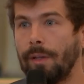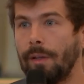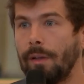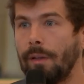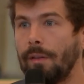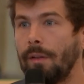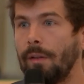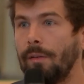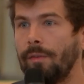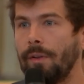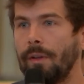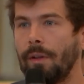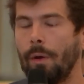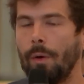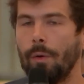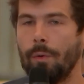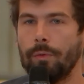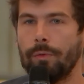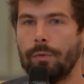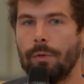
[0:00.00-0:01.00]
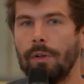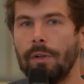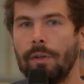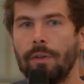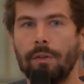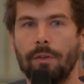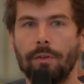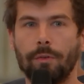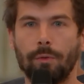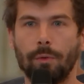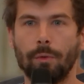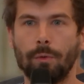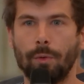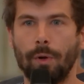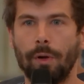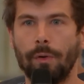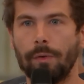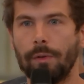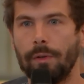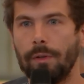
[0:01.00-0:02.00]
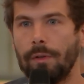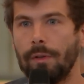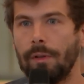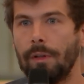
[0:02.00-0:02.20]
and they think, oh, Solidity is too crowded.